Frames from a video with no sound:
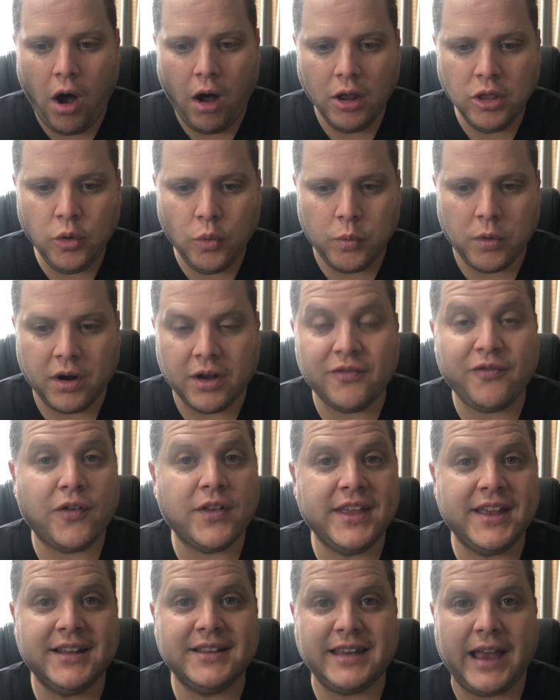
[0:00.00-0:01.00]
all the work
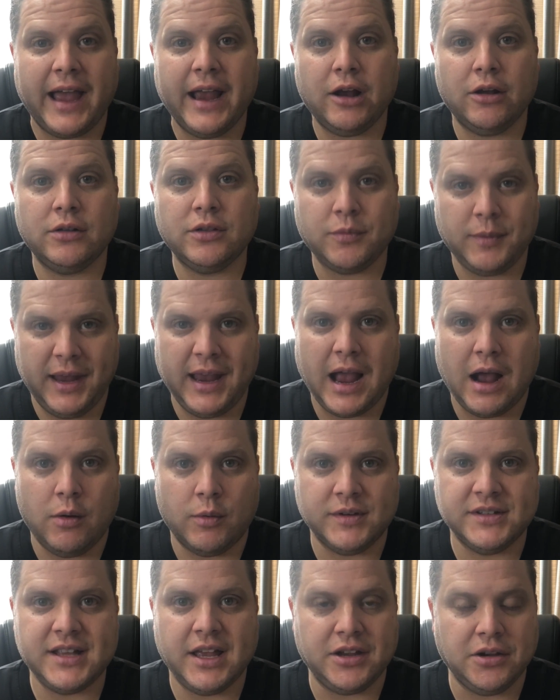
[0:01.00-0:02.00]
for the entire three
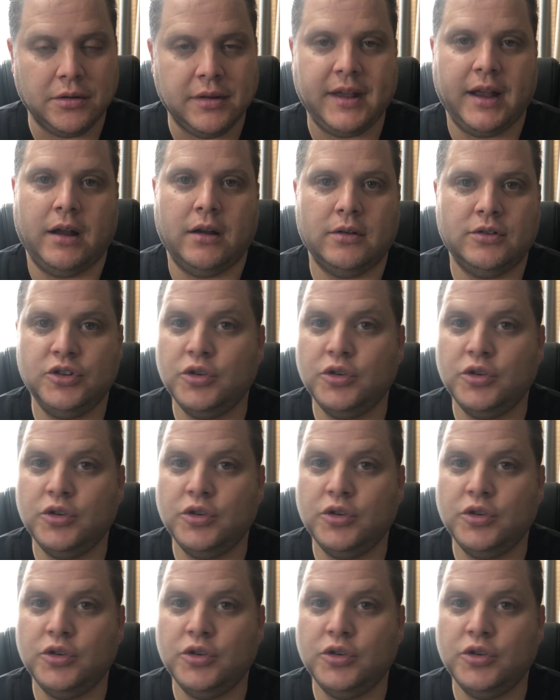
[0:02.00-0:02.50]
hours that you're there.